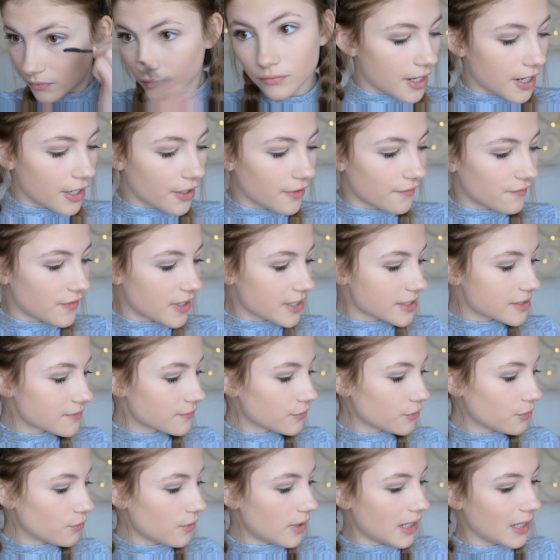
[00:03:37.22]
So first
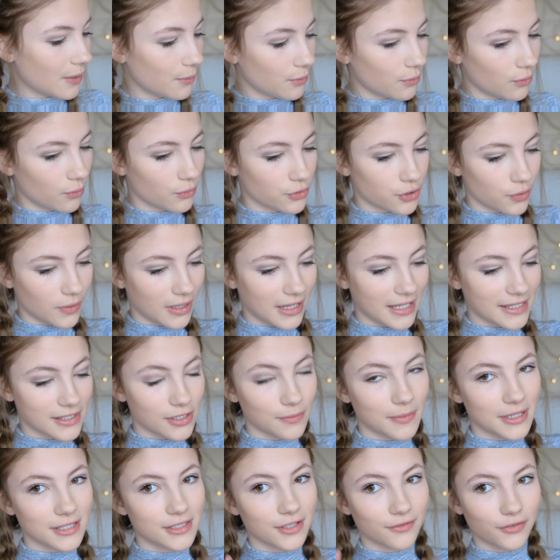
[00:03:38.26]
of all I will do a
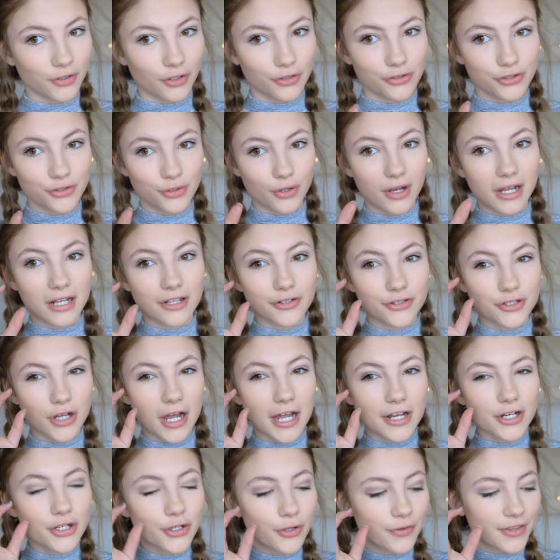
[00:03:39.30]
little bit of contour. I,
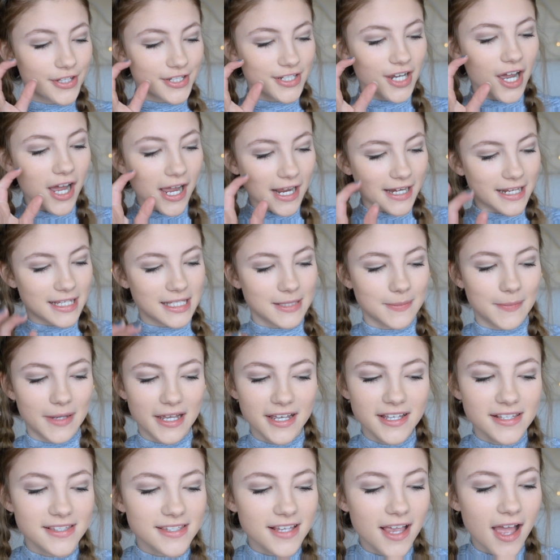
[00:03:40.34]
I do the tiniest
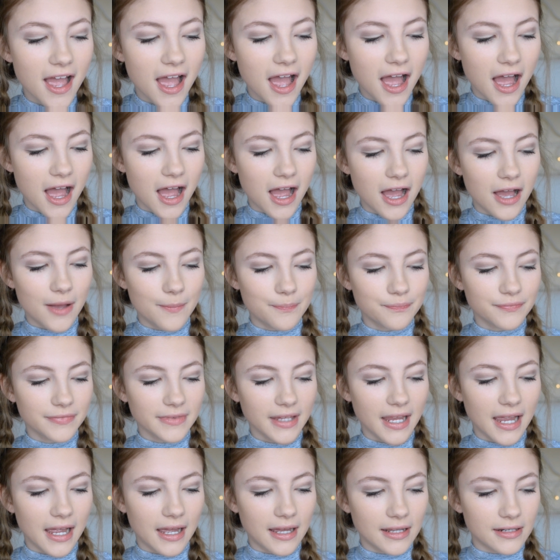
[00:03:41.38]
bit um,
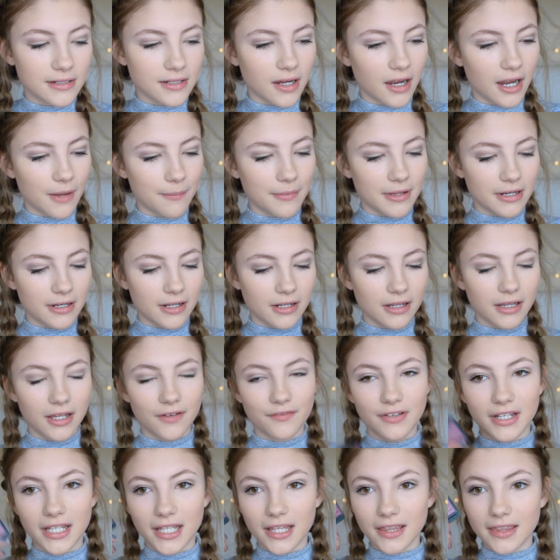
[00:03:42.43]
and I've been
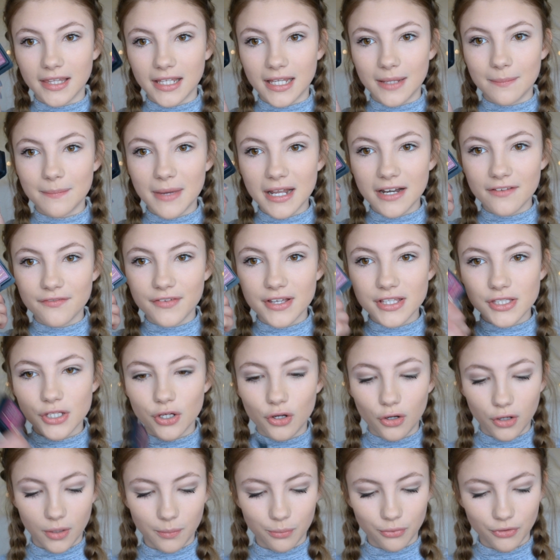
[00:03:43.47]
loving the Benefit
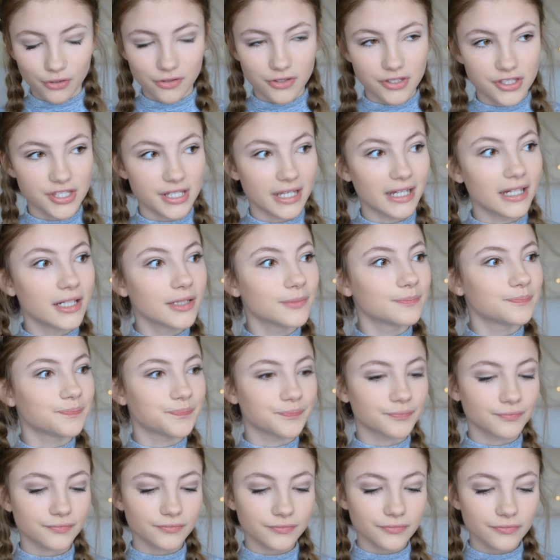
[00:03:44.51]
Hoola Bronzer.
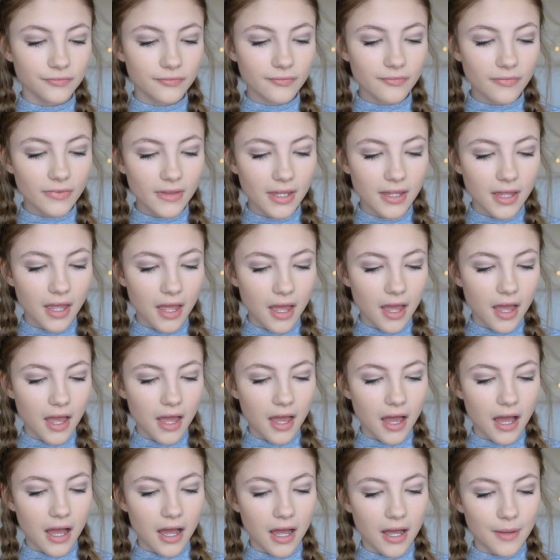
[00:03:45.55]

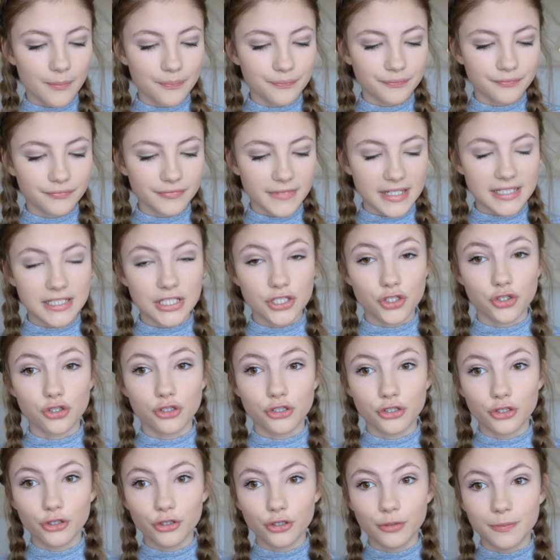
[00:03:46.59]
Um, this is
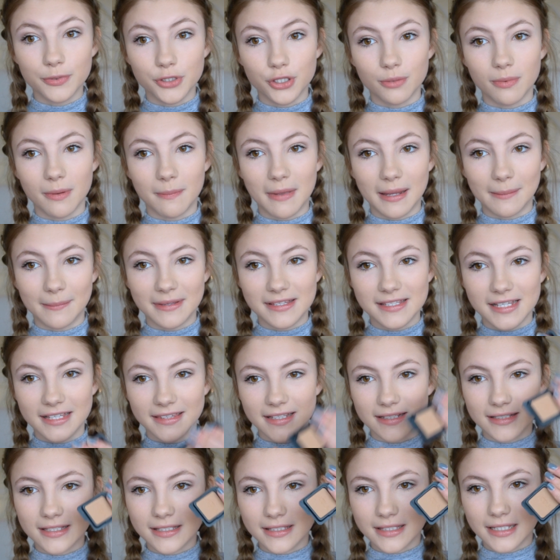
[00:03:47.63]
super, super pigmented.
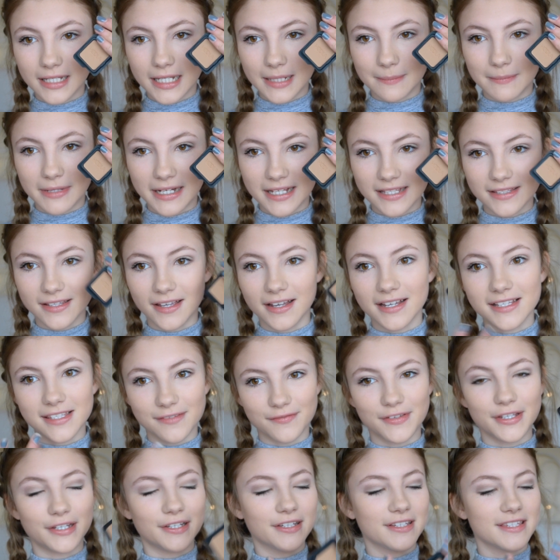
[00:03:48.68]
This is the mini size,
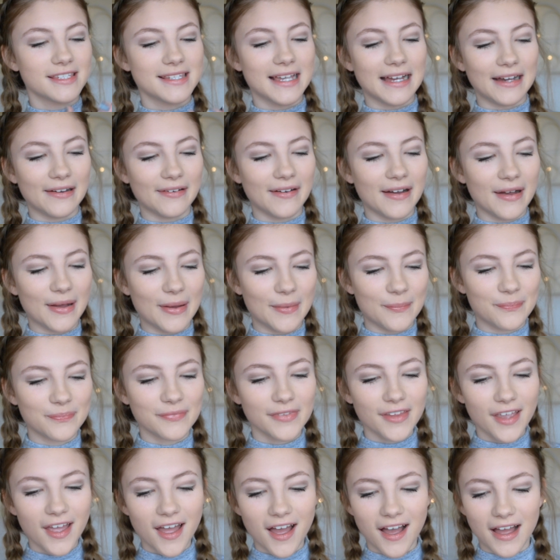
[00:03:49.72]
if you can tell. Um,
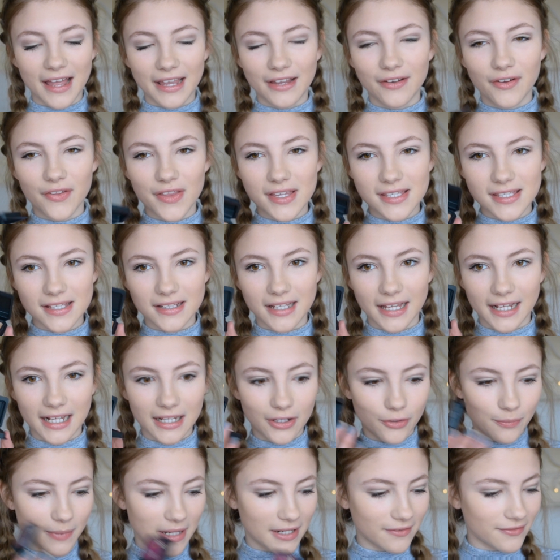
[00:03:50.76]
I got this in like a
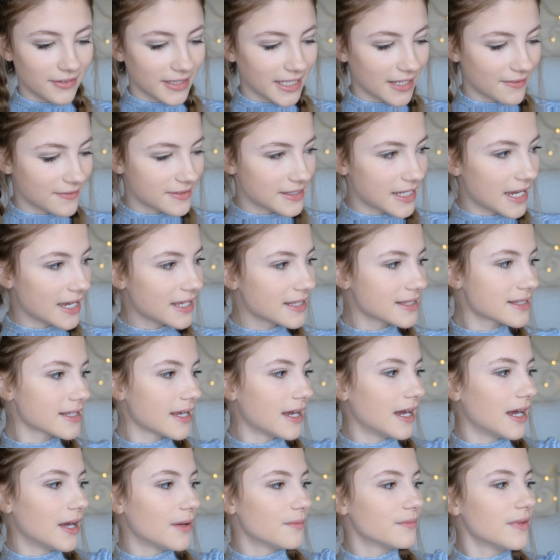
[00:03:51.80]
little benefit gift set,
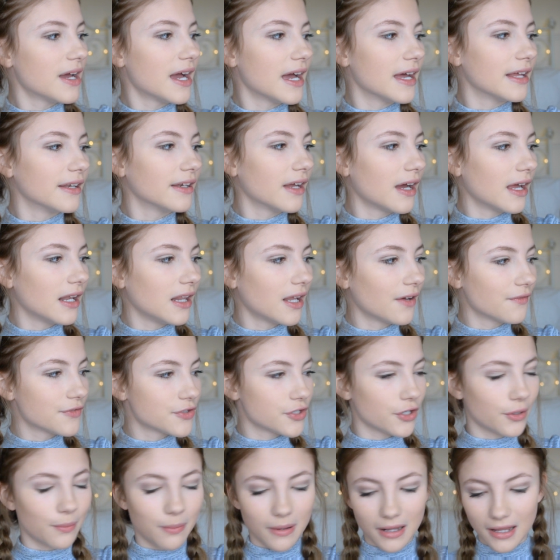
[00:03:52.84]
um, and I love
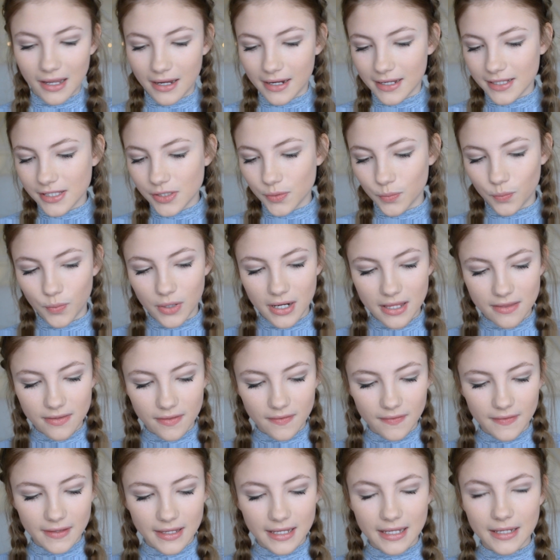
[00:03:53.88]
to apply it with
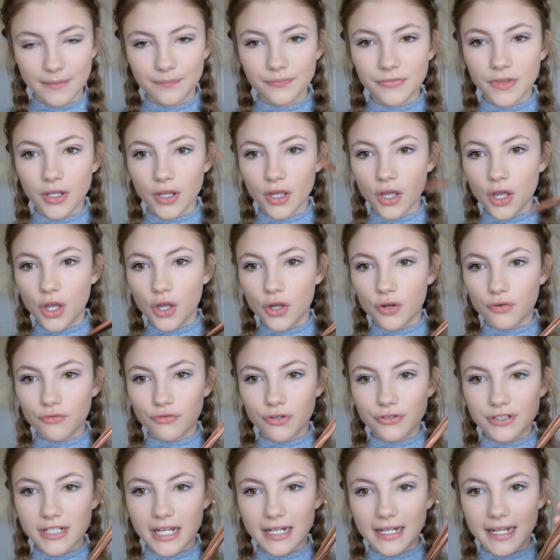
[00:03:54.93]
the
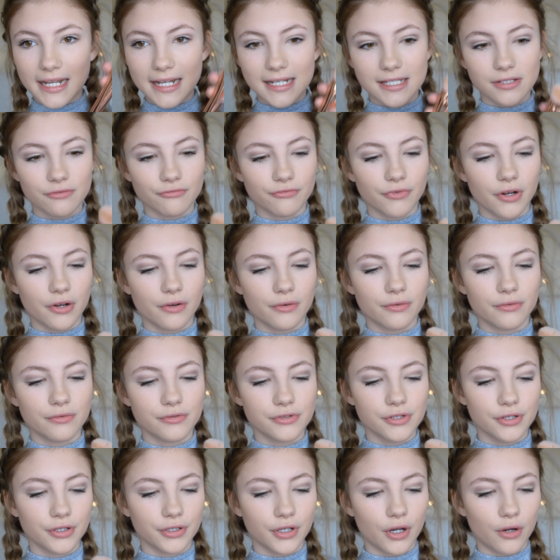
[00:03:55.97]
Real Techniques
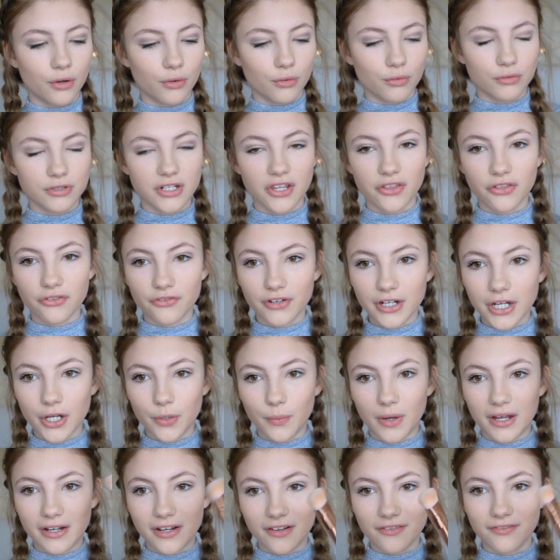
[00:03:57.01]
Rose Gold
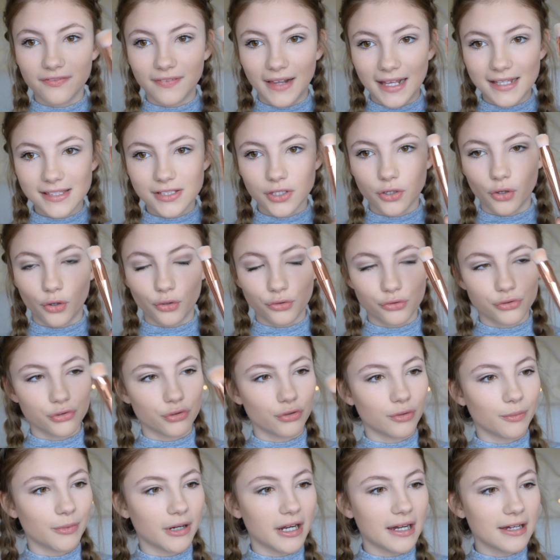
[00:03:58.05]
301 Flat
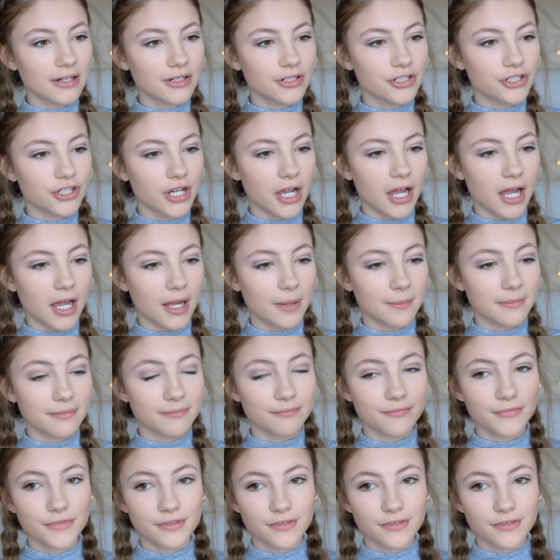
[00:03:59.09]
Contour Brush. Um,